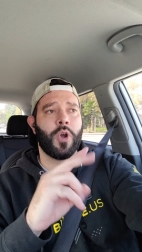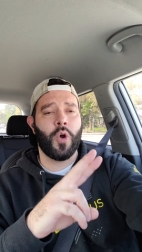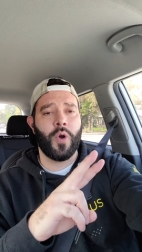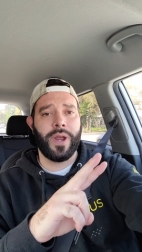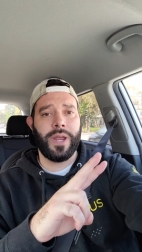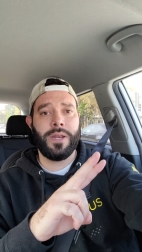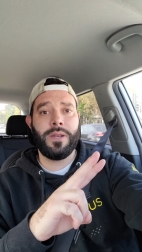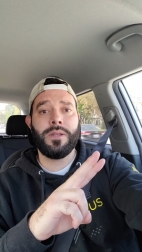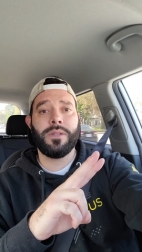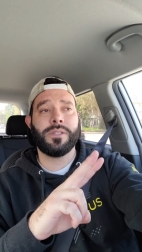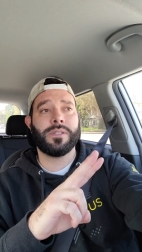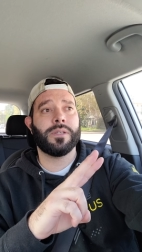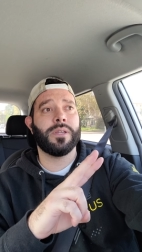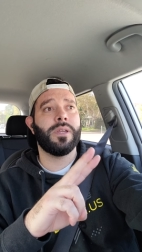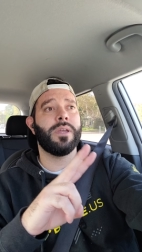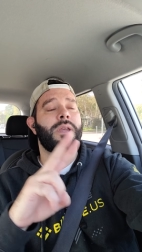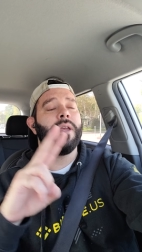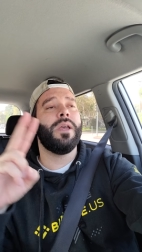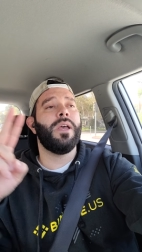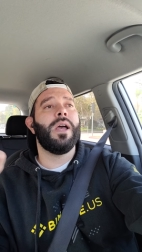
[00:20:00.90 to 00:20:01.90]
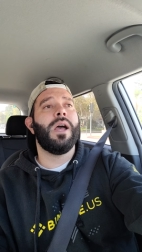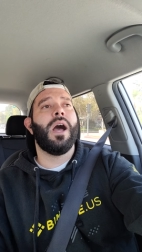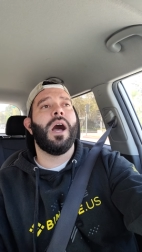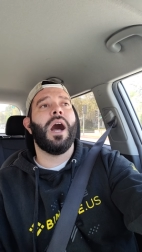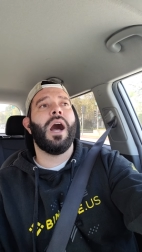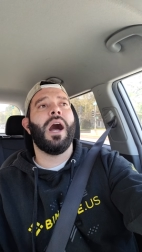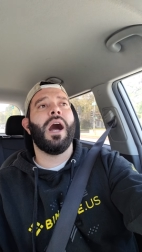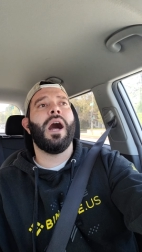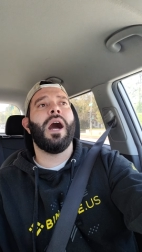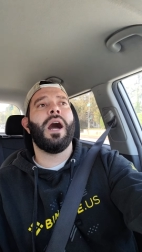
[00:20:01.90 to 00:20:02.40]
coins,
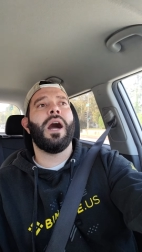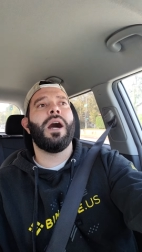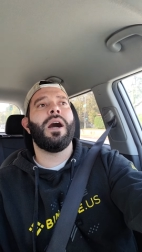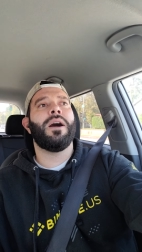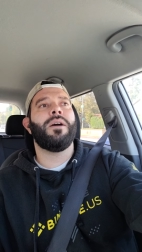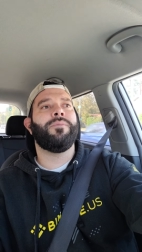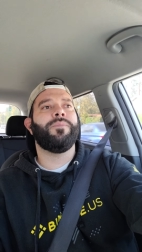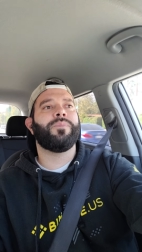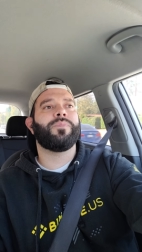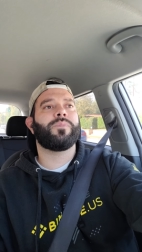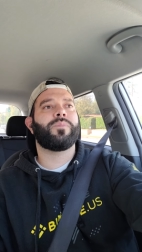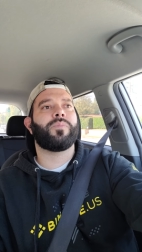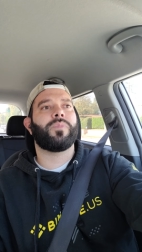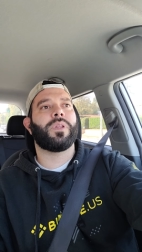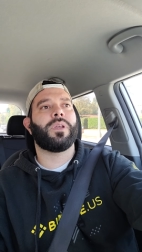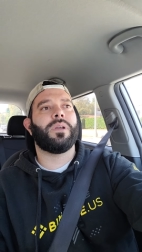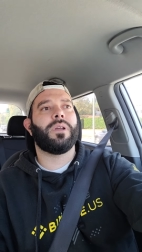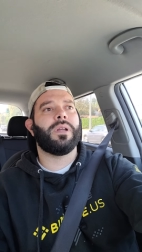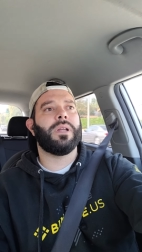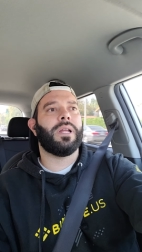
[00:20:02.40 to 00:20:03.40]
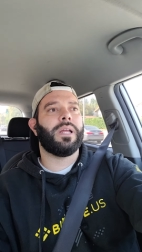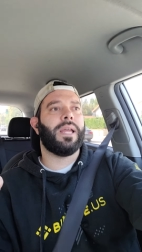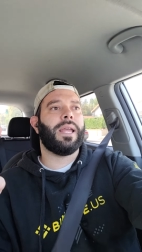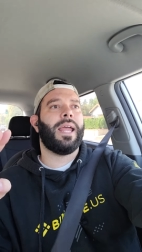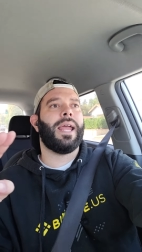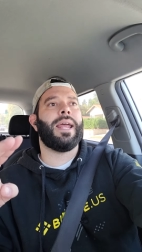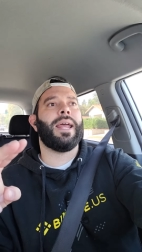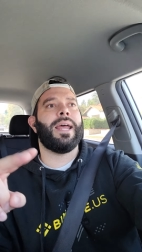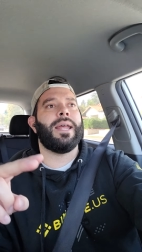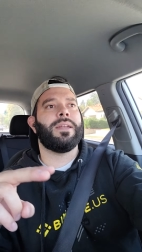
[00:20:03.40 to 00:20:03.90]
um,
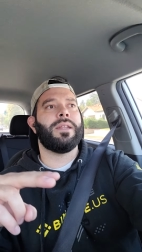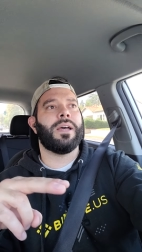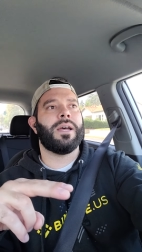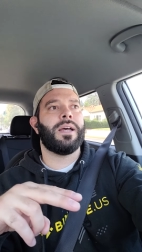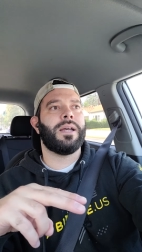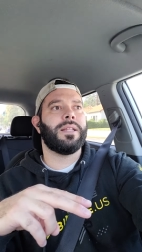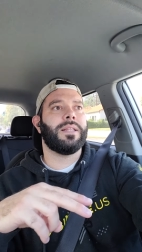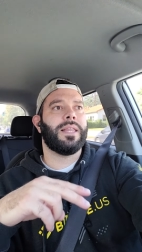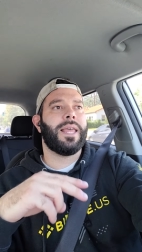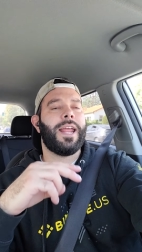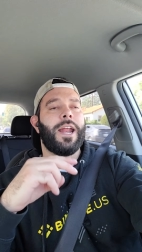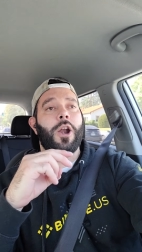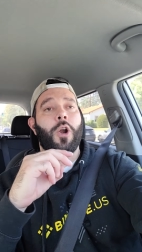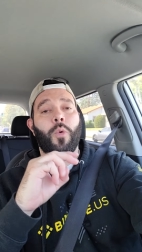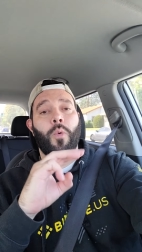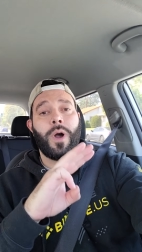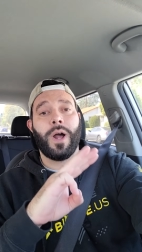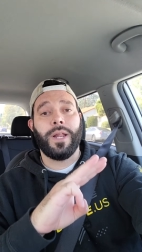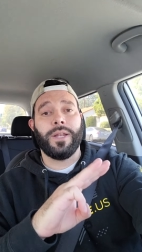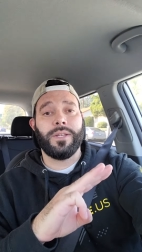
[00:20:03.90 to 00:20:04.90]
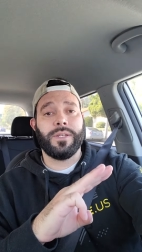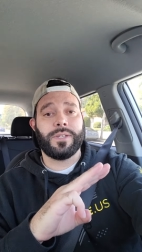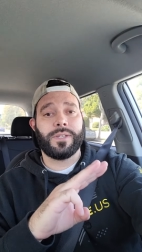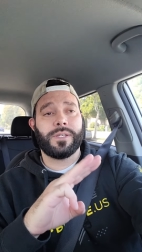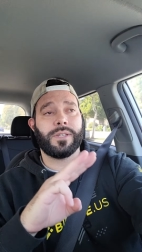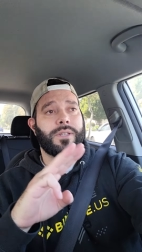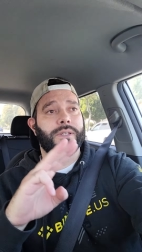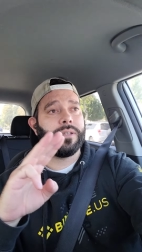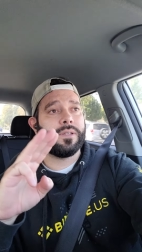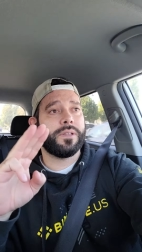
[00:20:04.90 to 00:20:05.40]
and uh, layer
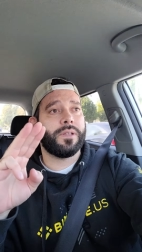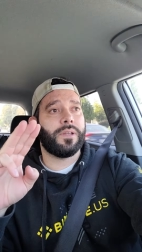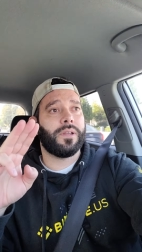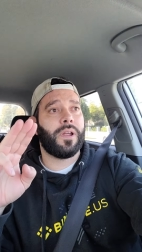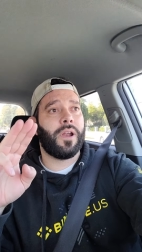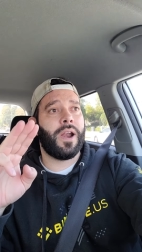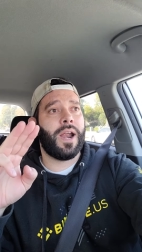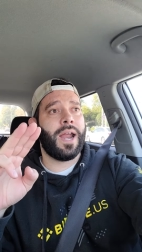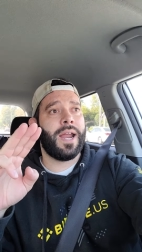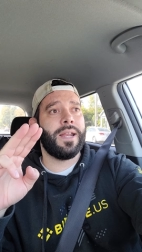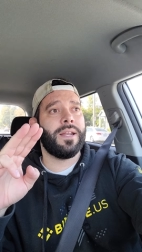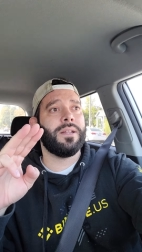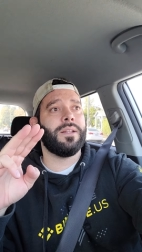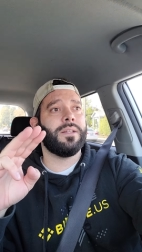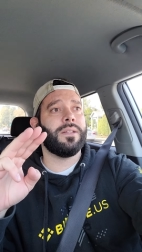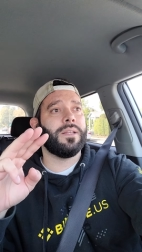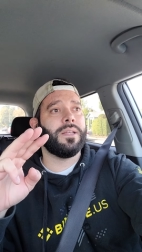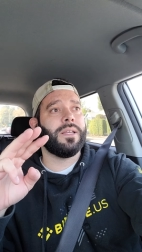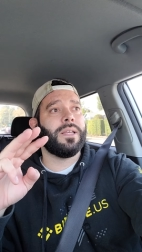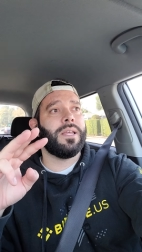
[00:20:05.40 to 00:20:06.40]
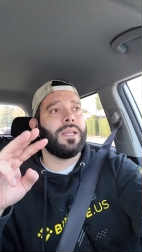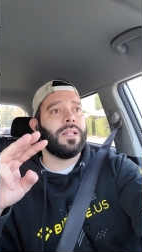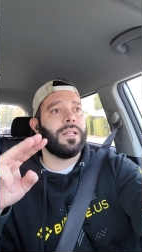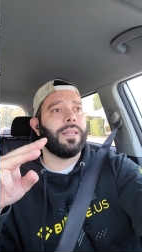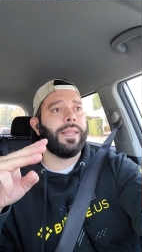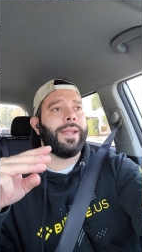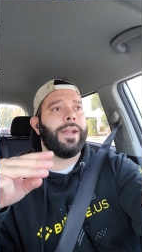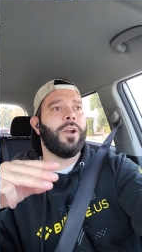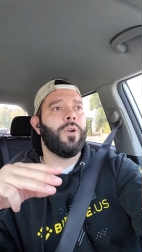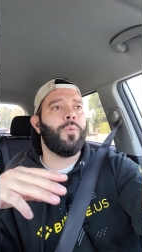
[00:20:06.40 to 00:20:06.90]
ones. All right,
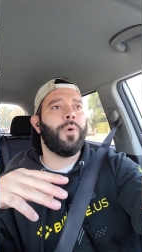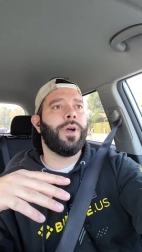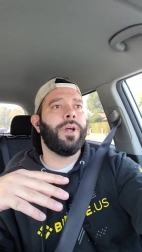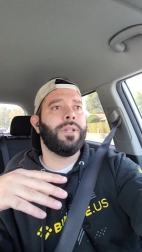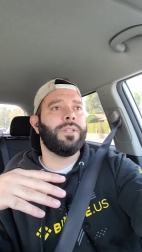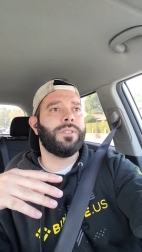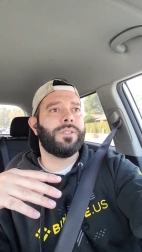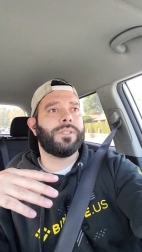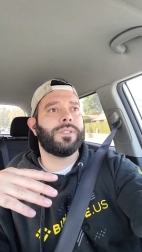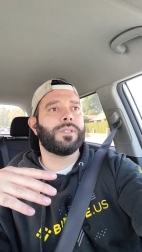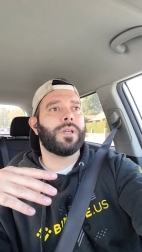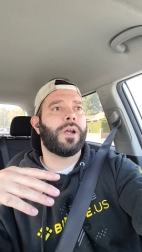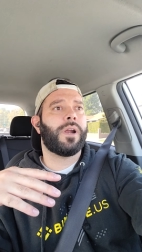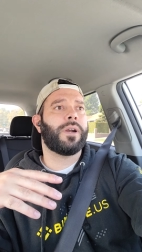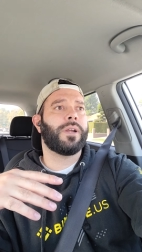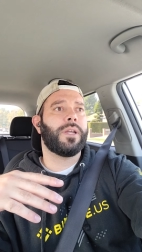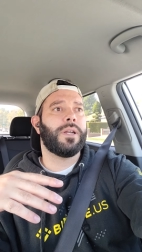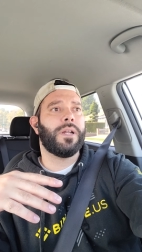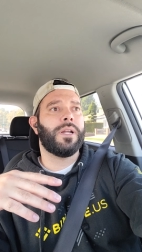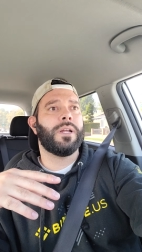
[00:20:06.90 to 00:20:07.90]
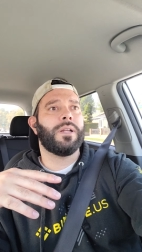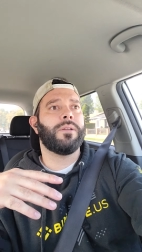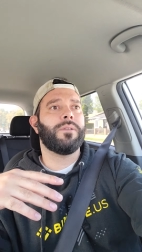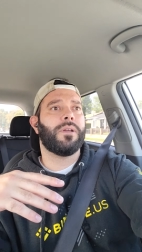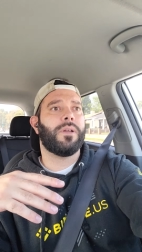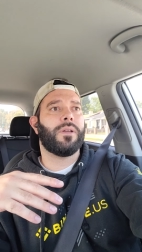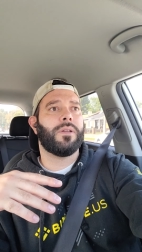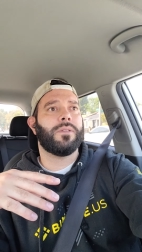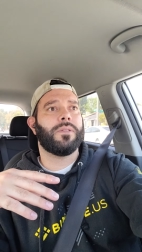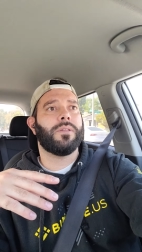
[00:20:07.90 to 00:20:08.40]
layer ones are
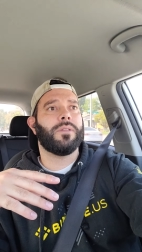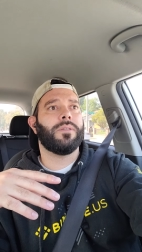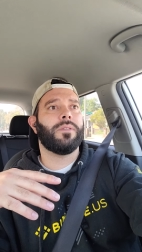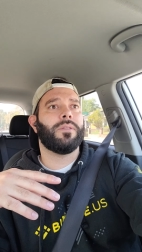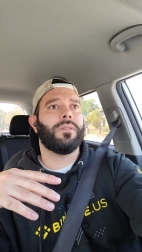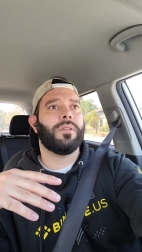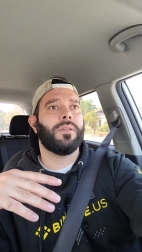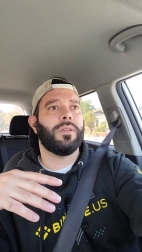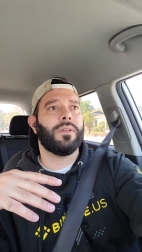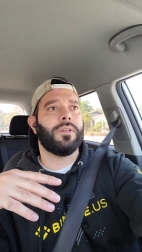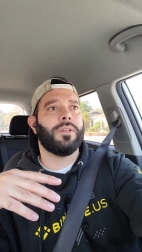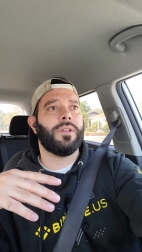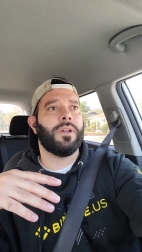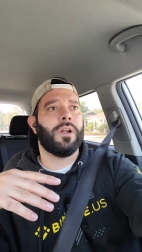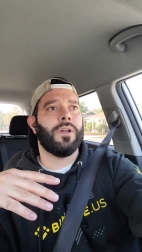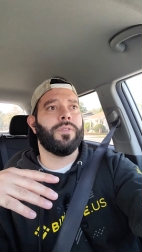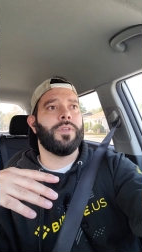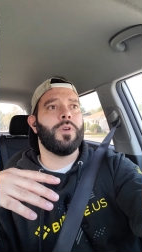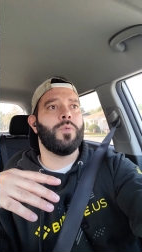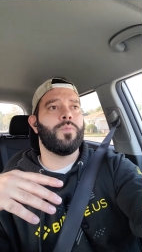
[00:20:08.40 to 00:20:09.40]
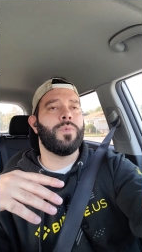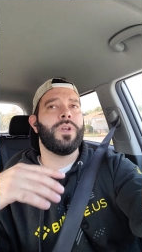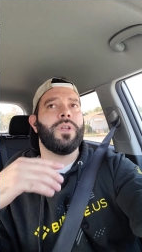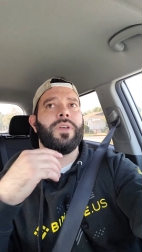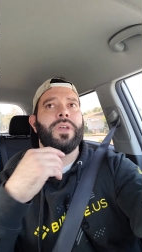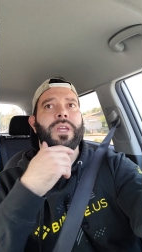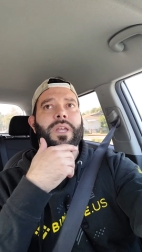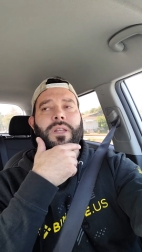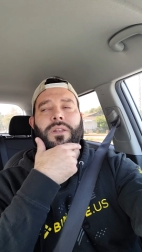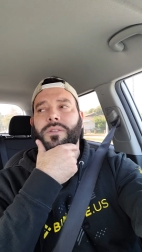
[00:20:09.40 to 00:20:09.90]
gonna, you know, they're
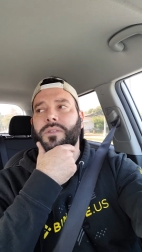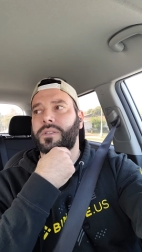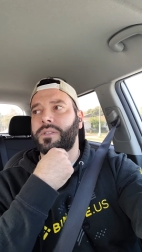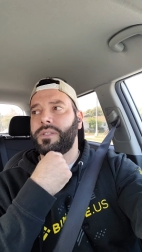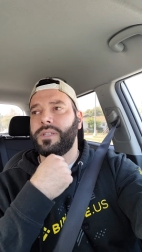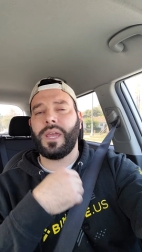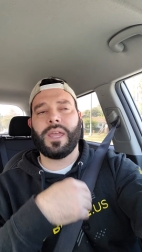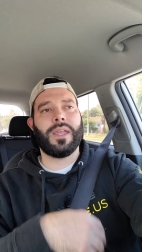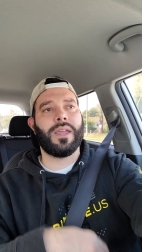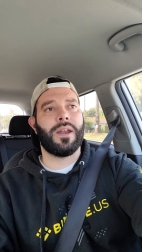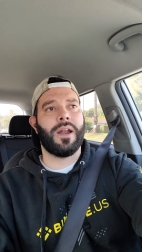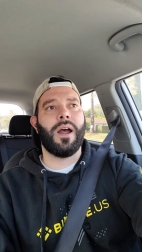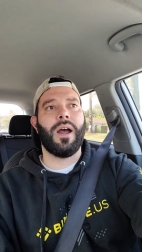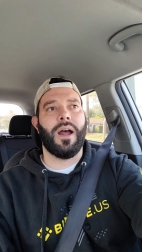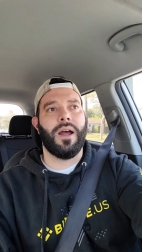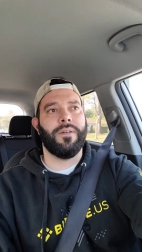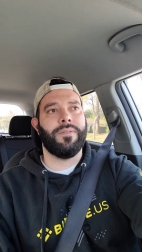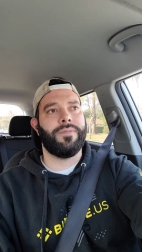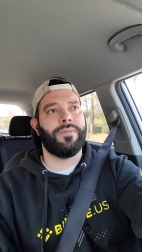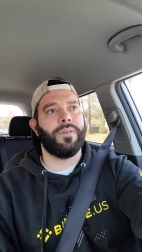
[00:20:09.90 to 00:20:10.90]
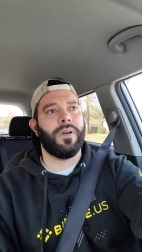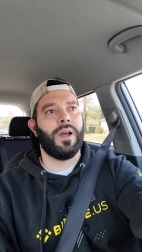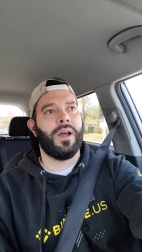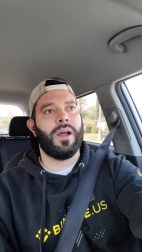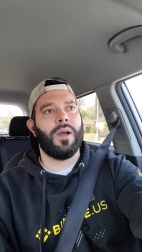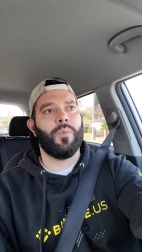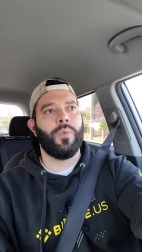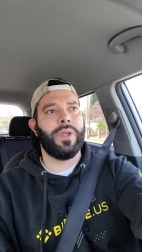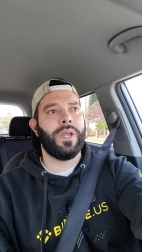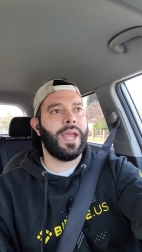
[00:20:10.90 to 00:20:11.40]
really taking off.
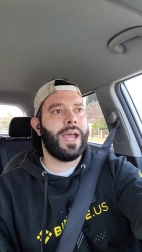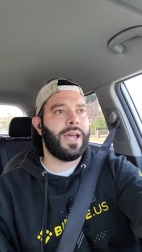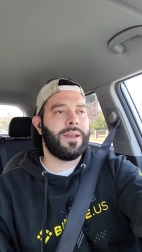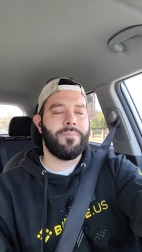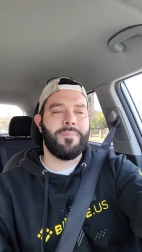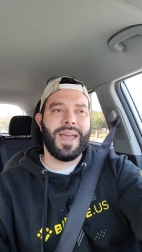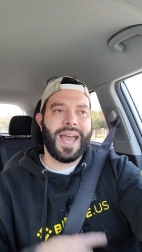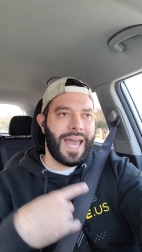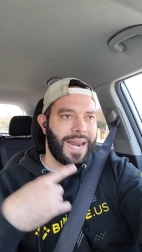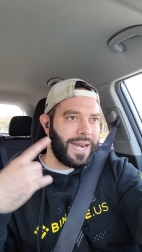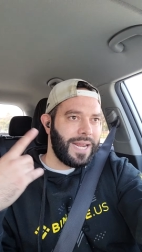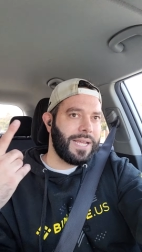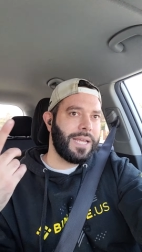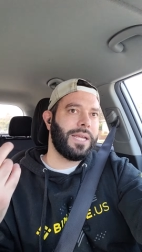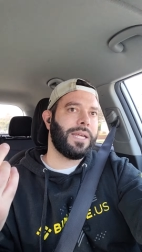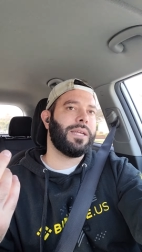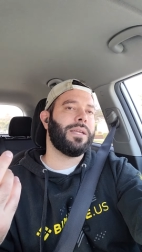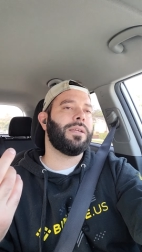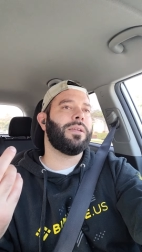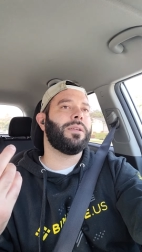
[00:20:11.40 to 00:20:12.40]
Uh, we had Matic.